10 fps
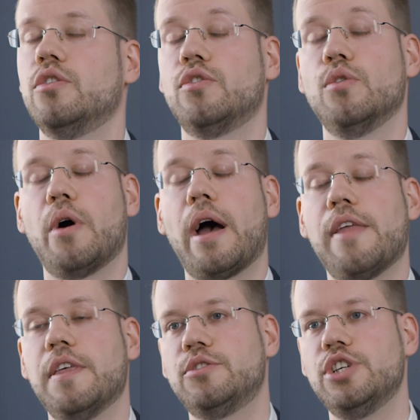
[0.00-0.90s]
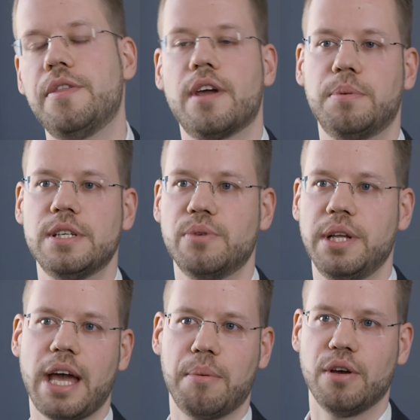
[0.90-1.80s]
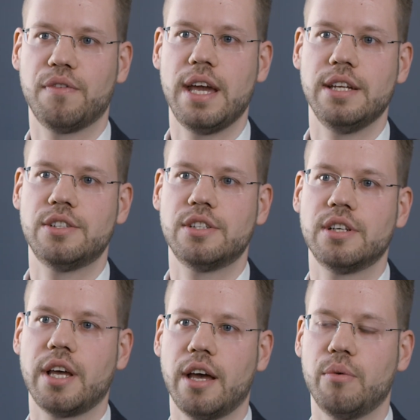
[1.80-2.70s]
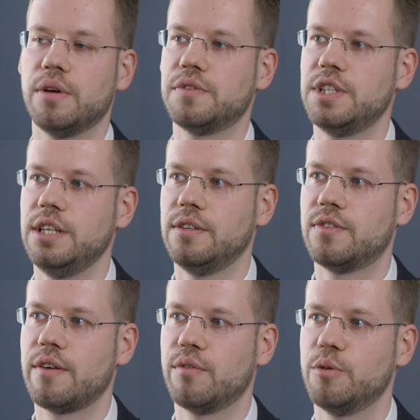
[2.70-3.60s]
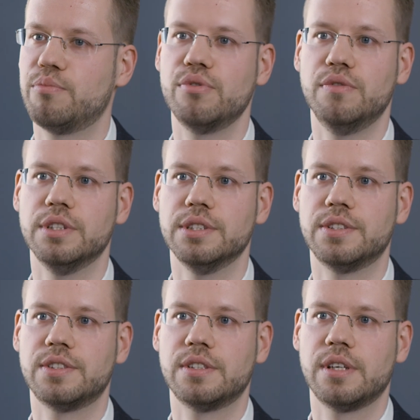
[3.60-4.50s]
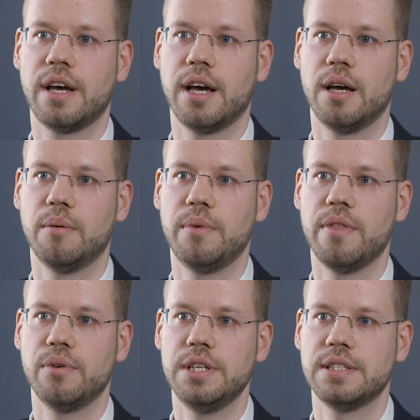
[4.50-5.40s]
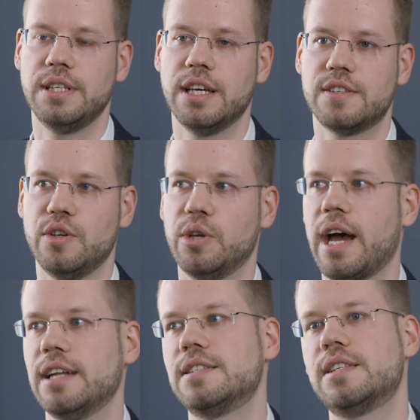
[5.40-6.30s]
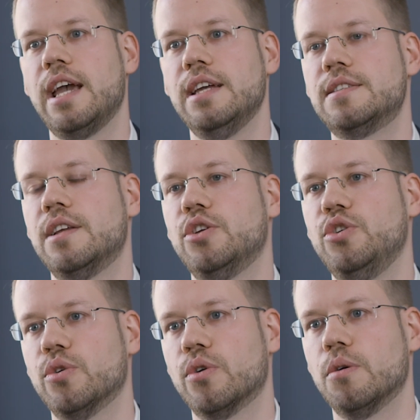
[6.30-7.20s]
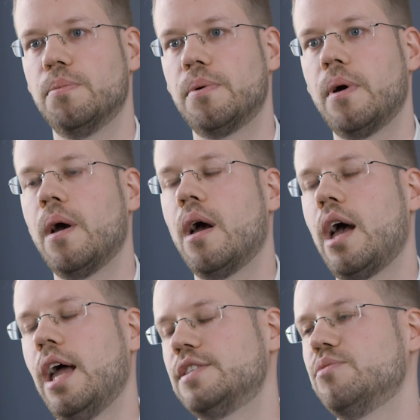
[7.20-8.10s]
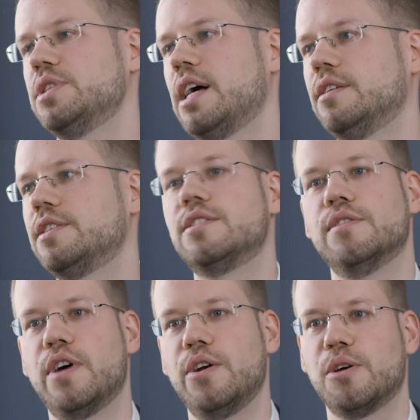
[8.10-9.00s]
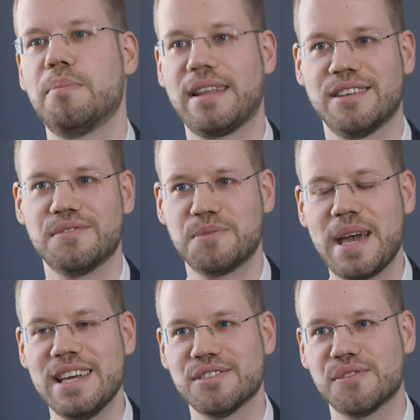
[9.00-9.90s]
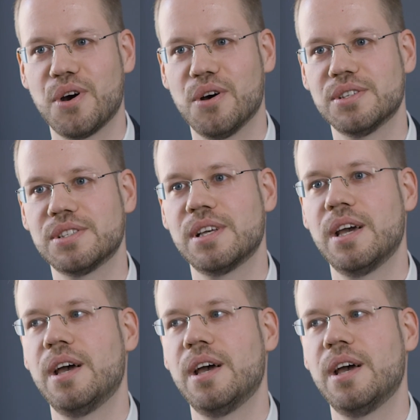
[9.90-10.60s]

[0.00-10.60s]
So I think gene therapy is really coming of age. We've seen several approvals in the recent years in the United States and in Europe. And as a result, it's a very competitive space, of course.